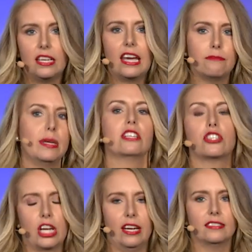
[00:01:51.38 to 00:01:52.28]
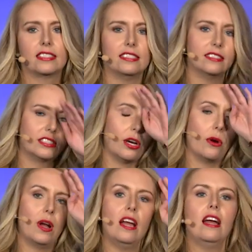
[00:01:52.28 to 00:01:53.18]
gave me a chance. And
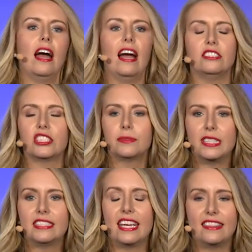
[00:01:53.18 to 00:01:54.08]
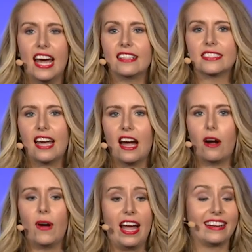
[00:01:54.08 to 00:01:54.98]
so I just want to say that's
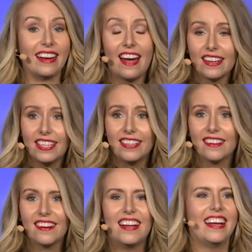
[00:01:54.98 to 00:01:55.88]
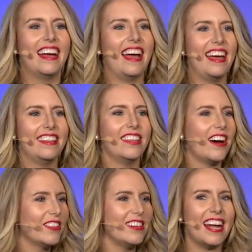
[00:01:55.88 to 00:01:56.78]
how I got here. And the
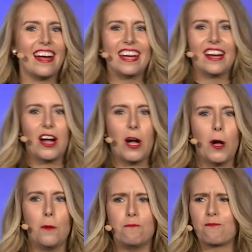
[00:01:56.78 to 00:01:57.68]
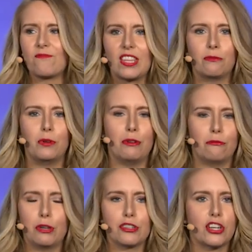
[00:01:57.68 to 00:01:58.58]
other night,
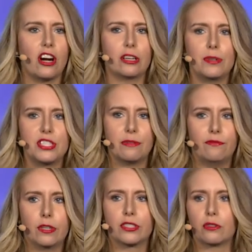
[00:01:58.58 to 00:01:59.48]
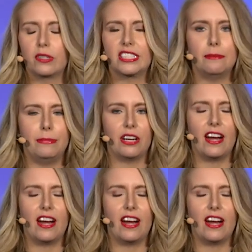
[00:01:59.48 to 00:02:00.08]
we were talking with some folks, of course, at Beer